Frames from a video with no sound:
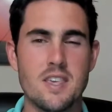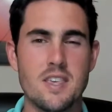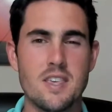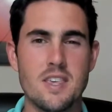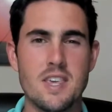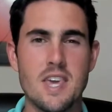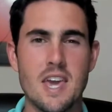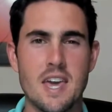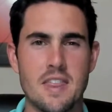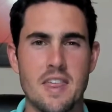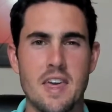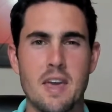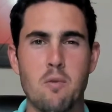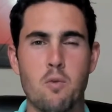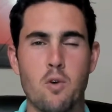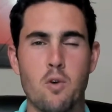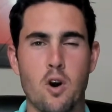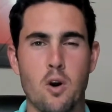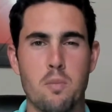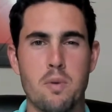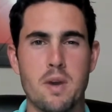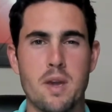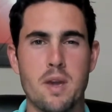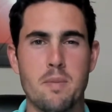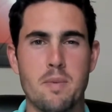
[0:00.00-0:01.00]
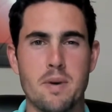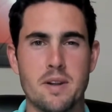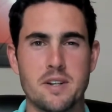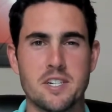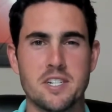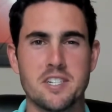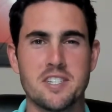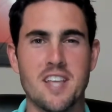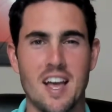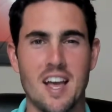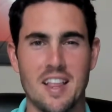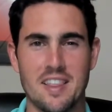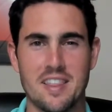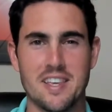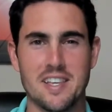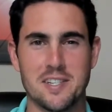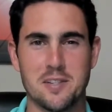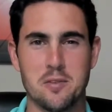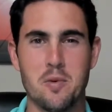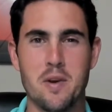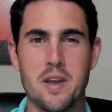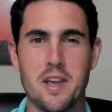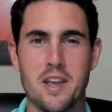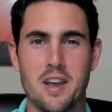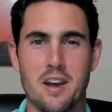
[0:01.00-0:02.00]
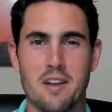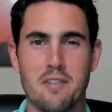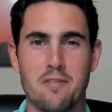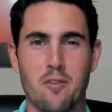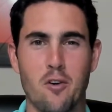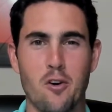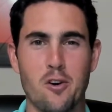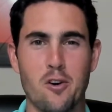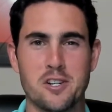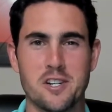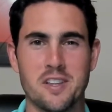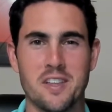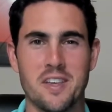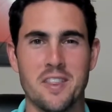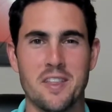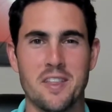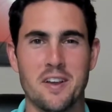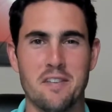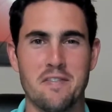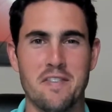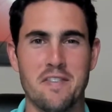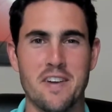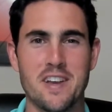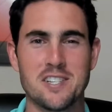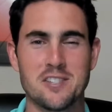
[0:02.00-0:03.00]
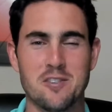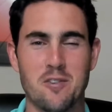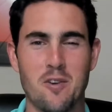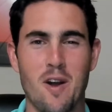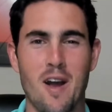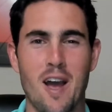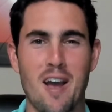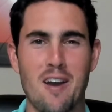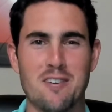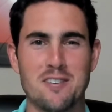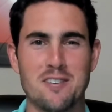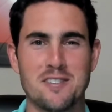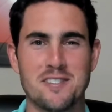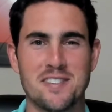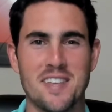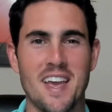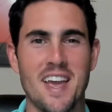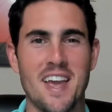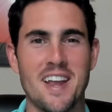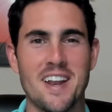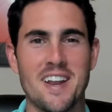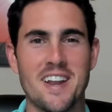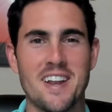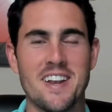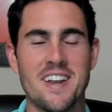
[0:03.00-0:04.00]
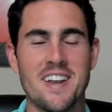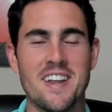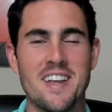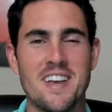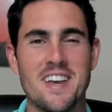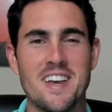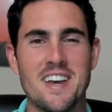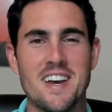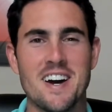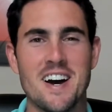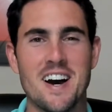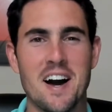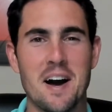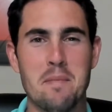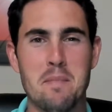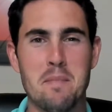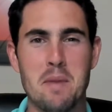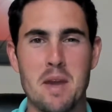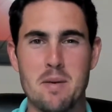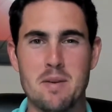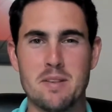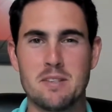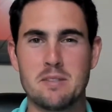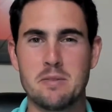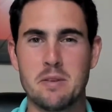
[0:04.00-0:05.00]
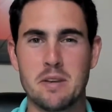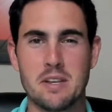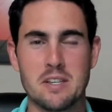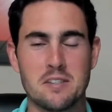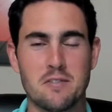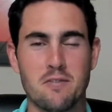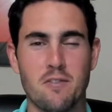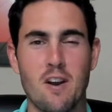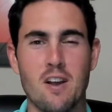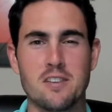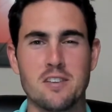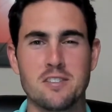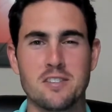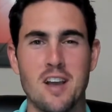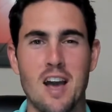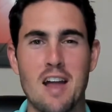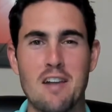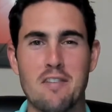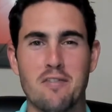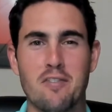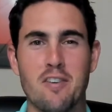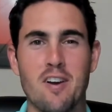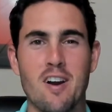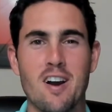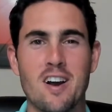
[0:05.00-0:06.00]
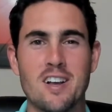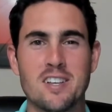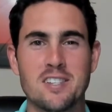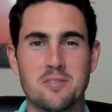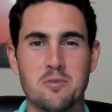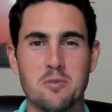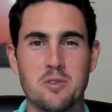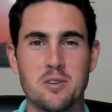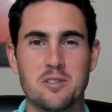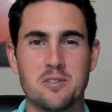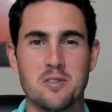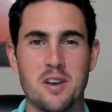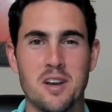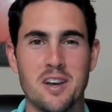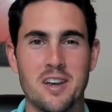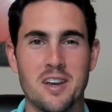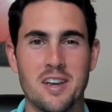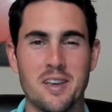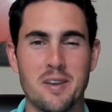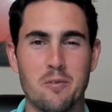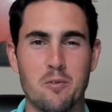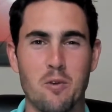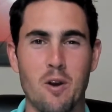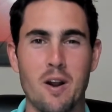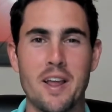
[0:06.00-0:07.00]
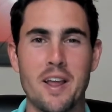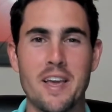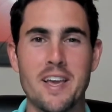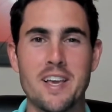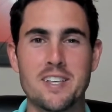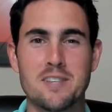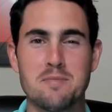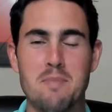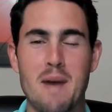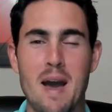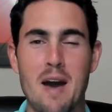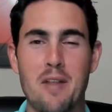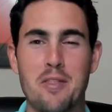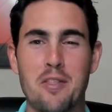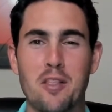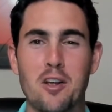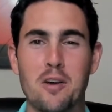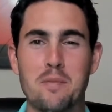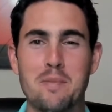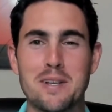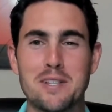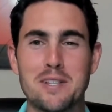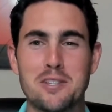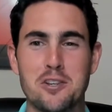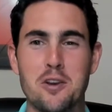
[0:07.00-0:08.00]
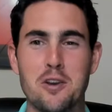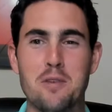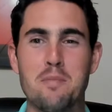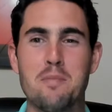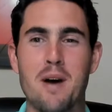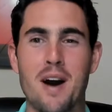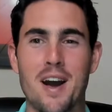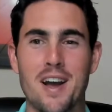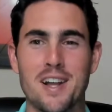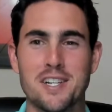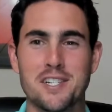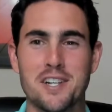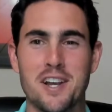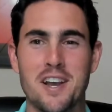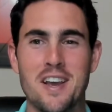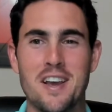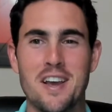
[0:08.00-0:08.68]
Yeah, they will be, but just not this week. Unfortunately, they're facing Ohio State, and maybe it's because Scott Frost was running his mouth a little bit too much